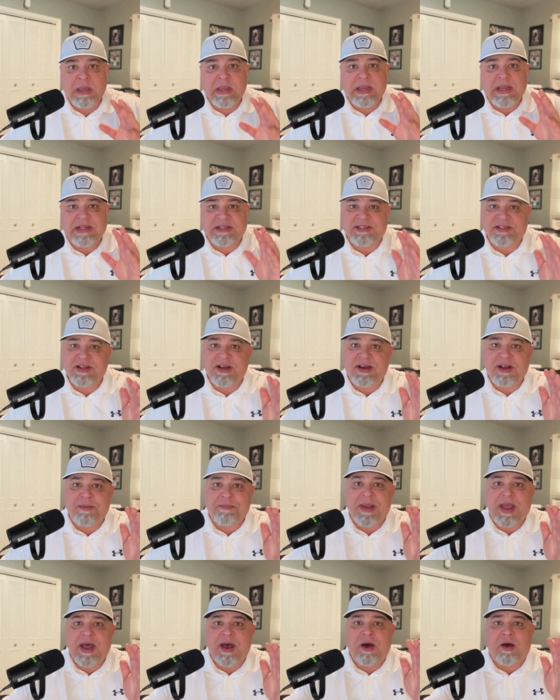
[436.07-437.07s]
it's not
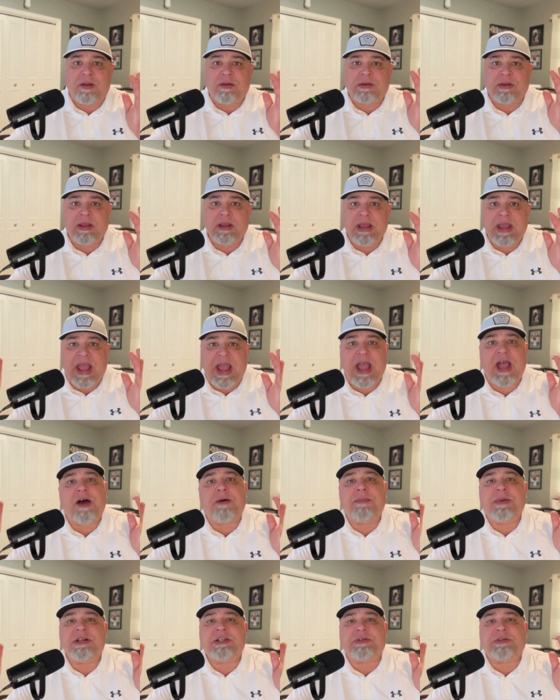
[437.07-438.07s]
about how
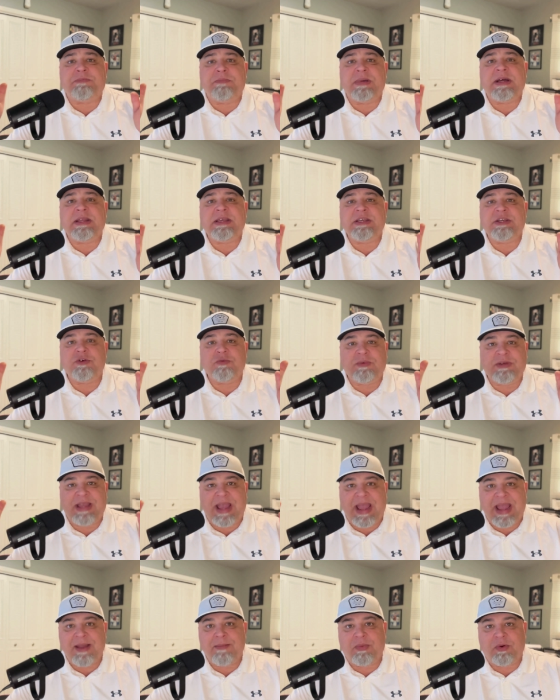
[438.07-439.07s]
much money you
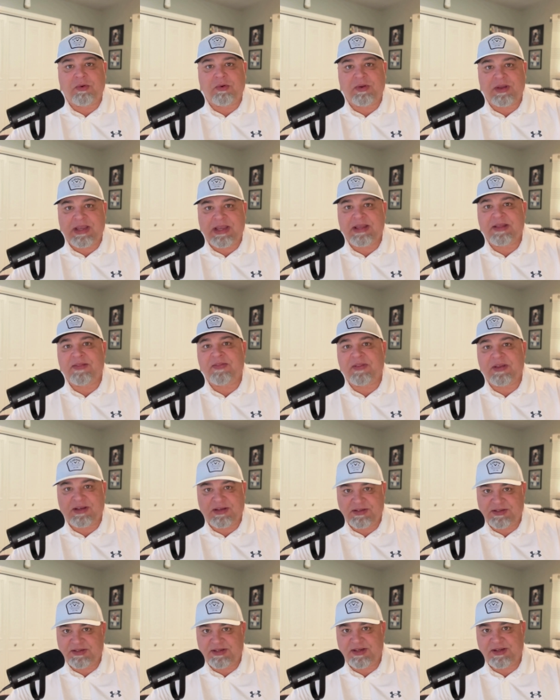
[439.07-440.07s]
gamble in the
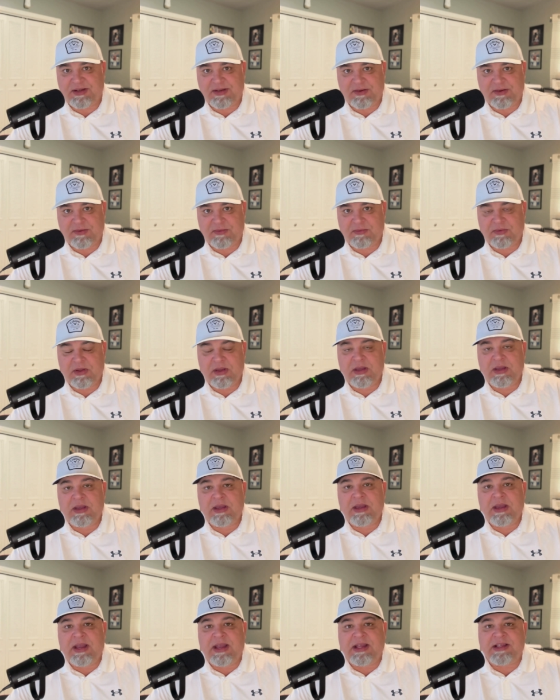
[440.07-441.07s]
casino.
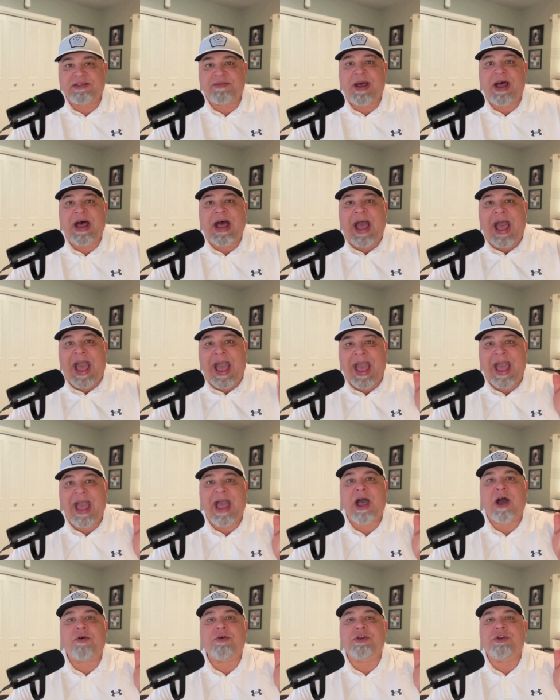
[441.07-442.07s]
It's about
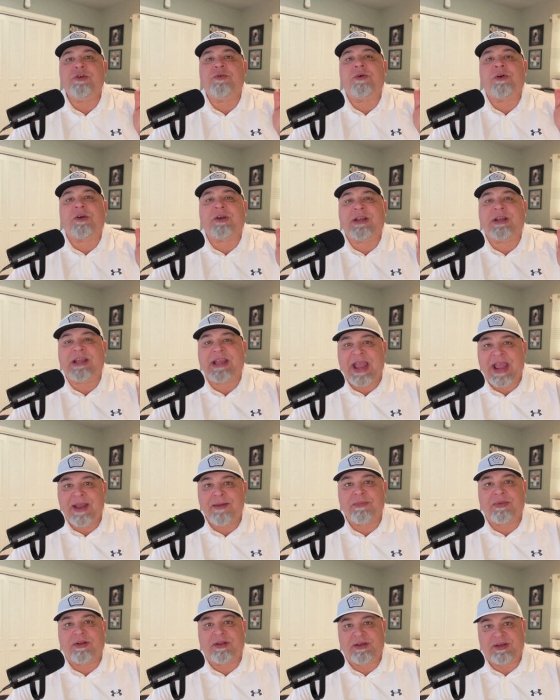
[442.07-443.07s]
how you are
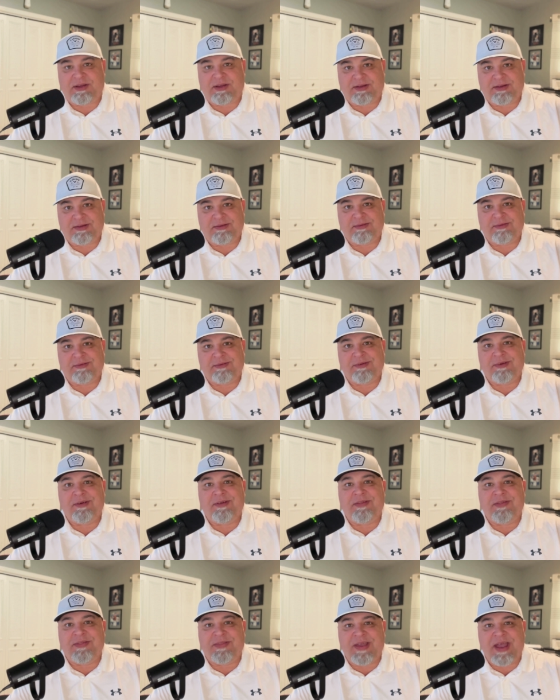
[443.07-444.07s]
gambling
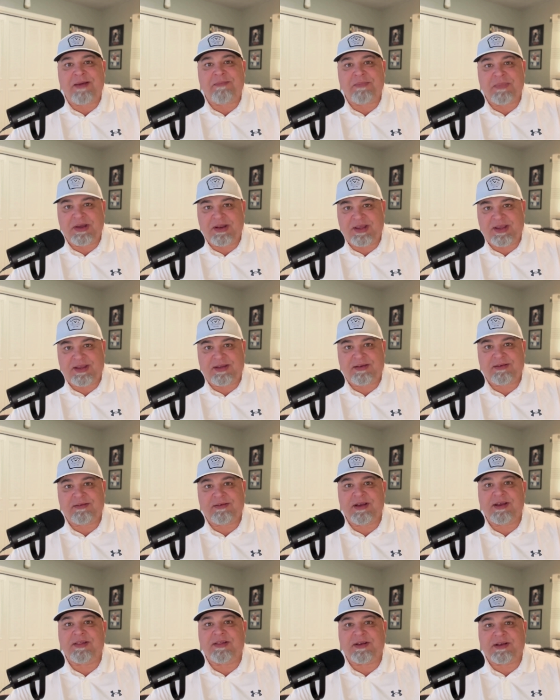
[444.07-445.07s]
that money
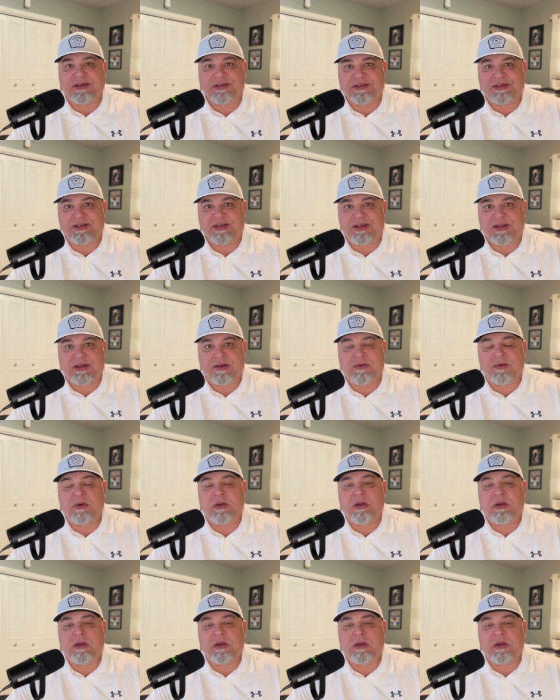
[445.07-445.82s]
in the casino.